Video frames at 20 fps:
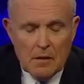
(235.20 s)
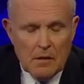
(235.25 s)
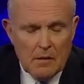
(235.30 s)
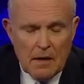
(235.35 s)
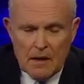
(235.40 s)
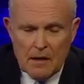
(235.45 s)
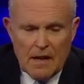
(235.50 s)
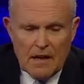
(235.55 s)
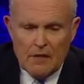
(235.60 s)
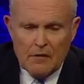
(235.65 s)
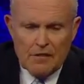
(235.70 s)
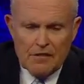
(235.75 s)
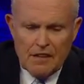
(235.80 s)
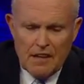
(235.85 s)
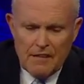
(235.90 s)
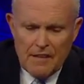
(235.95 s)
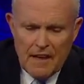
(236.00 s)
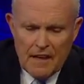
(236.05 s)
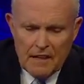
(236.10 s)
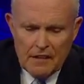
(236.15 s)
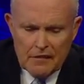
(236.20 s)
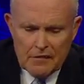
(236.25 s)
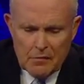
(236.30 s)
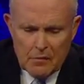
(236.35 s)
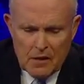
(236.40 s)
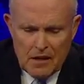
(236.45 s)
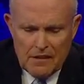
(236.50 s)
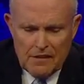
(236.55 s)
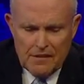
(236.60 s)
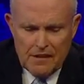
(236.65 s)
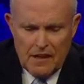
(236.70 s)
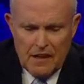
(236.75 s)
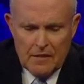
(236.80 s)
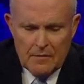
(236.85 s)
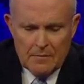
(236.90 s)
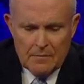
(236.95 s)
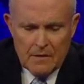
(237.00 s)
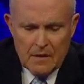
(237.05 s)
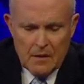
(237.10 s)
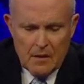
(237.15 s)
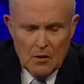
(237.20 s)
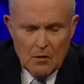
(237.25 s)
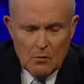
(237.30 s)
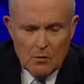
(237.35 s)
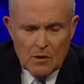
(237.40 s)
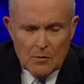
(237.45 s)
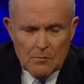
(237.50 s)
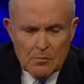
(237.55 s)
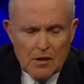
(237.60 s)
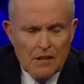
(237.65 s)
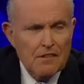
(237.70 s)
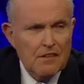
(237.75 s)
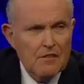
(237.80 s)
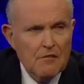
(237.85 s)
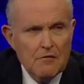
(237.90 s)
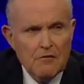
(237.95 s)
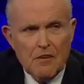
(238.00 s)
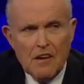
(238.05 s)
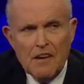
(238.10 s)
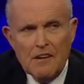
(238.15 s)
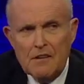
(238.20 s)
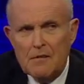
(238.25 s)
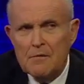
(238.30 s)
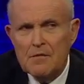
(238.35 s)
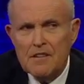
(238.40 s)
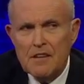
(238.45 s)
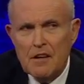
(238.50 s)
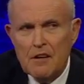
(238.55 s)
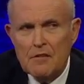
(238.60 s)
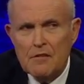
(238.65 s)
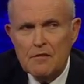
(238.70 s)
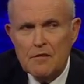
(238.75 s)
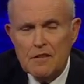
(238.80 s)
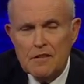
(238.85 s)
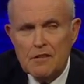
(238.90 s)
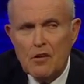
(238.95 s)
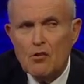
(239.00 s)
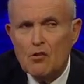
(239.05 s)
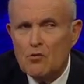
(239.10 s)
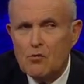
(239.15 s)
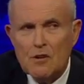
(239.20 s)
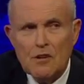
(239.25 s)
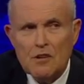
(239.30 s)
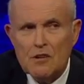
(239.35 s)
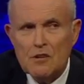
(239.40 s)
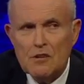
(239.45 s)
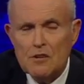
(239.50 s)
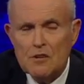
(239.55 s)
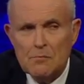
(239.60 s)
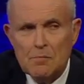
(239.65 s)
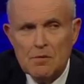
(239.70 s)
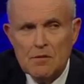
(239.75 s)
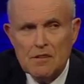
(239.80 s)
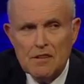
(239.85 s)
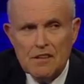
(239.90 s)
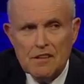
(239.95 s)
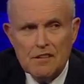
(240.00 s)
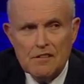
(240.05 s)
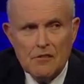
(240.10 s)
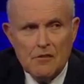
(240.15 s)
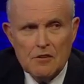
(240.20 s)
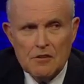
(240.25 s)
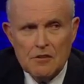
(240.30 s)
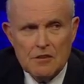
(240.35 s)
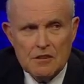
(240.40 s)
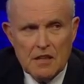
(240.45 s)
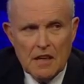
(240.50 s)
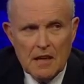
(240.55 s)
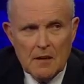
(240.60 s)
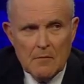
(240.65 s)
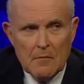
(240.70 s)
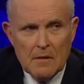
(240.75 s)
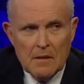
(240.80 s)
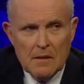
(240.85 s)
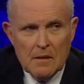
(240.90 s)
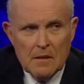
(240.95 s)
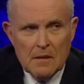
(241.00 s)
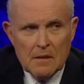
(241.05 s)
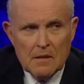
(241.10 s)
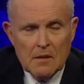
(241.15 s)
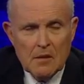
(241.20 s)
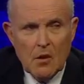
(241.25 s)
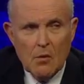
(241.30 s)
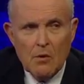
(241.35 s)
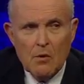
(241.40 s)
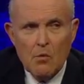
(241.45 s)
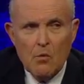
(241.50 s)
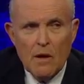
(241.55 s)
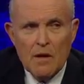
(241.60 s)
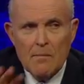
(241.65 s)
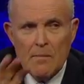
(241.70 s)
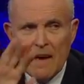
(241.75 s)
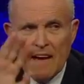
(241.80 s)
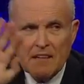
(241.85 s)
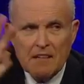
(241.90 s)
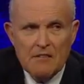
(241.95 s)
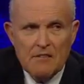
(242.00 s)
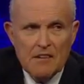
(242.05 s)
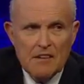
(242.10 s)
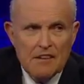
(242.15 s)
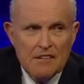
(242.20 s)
I don't say that. Here's what I say. When a president finds himself so critical of the police all the time, going way back to the